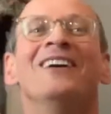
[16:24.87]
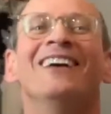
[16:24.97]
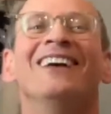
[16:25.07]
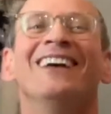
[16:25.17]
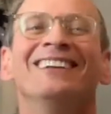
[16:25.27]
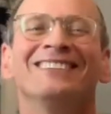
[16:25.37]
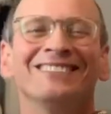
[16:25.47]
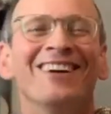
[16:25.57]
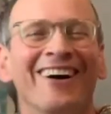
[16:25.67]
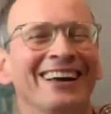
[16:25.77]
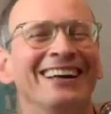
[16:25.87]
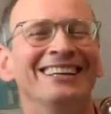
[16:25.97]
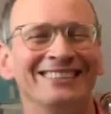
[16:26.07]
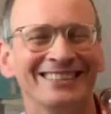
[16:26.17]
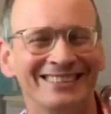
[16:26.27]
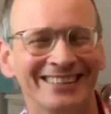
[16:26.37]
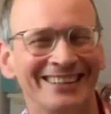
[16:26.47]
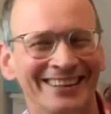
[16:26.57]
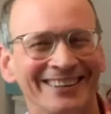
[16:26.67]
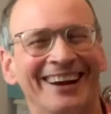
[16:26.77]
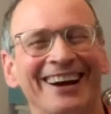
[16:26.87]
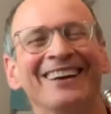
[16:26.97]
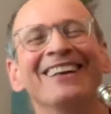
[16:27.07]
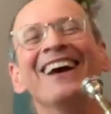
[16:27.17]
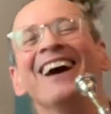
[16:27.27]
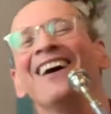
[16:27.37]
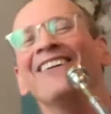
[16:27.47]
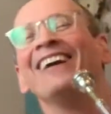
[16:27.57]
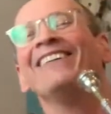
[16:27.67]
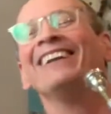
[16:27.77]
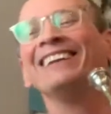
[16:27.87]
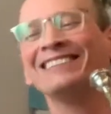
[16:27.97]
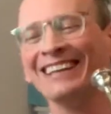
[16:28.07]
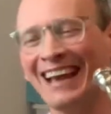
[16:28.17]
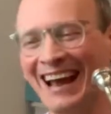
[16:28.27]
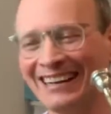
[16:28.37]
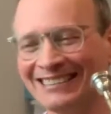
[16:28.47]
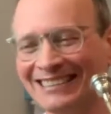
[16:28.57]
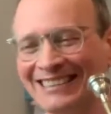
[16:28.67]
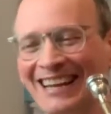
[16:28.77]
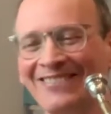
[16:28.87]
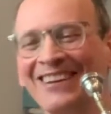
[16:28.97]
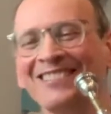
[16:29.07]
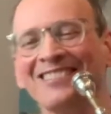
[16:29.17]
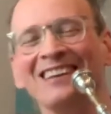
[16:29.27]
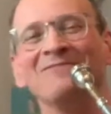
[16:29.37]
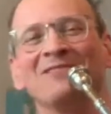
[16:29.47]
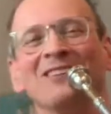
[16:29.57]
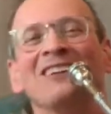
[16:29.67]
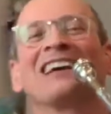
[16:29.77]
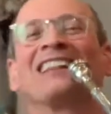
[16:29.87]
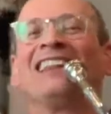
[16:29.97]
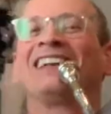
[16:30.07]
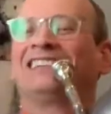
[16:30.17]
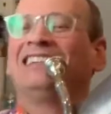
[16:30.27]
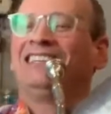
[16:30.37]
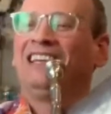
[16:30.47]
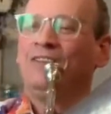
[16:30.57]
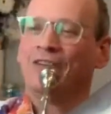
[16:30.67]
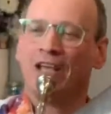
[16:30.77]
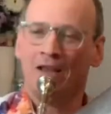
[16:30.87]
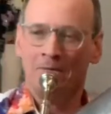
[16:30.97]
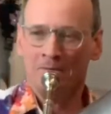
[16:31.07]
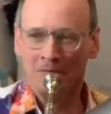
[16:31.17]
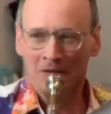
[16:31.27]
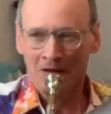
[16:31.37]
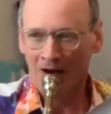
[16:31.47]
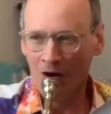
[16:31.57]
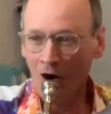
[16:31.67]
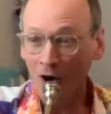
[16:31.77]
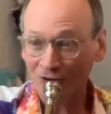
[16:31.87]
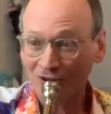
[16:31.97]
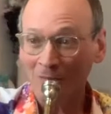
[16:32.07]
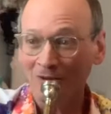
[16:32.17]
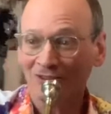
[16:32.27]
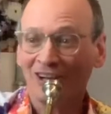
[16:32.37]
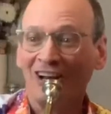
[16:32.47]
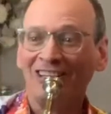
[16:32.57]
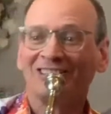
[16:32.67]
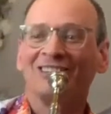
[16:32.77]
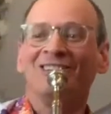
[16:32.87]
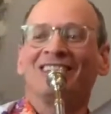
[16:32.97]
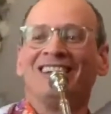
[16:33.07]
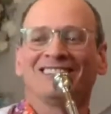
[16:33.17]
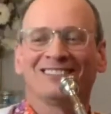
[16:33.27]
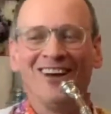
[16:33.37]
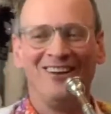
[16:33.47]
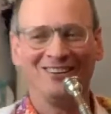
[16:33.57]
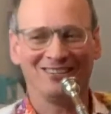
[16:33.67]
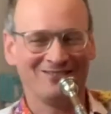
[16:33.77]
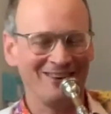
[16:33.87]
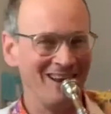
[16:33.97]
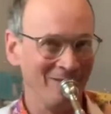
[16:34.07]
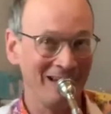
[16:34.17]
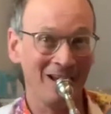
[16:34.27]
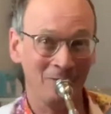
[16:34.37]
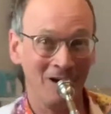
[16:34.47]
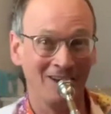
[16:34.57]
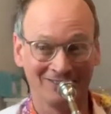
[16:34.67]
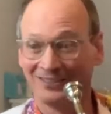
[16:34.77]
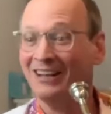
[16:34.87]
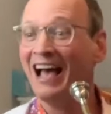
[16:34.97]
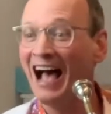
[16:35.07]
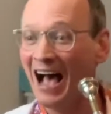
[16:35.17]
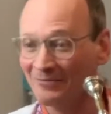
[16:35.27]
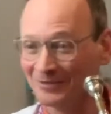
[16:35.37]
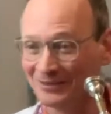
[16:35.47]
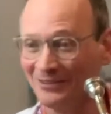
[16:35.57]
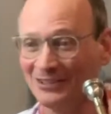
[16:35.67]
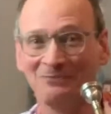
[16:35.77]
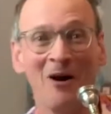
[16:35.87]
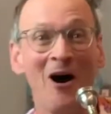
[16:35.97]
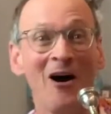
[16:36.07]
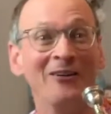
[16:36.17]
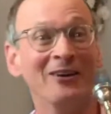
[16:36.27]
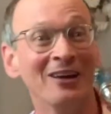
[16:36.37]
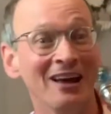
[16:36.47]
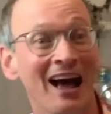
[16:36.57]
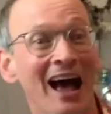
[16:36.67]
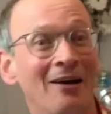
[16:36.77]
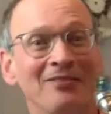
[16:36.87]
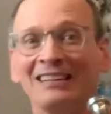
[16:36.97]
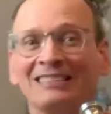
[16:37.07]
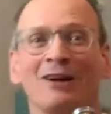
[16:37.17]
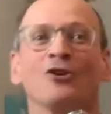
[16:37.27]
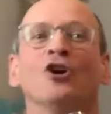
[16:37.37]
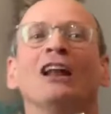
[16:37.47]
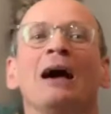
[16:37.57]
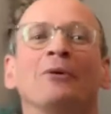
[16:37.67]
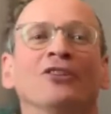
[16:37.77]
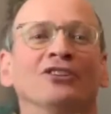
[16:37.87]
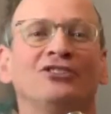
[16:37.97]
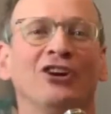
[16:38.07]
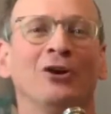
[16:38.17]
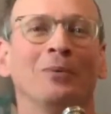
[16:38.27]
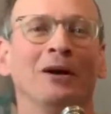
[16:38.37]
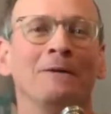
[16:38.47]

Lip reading: It's not easy to do that. Well, here it is again. It's a TV theme tune, a classic TV. Someone's got it, Suzanne Saunders. Straight away it was. Absolutely spot on. That's how good I am on this tuba.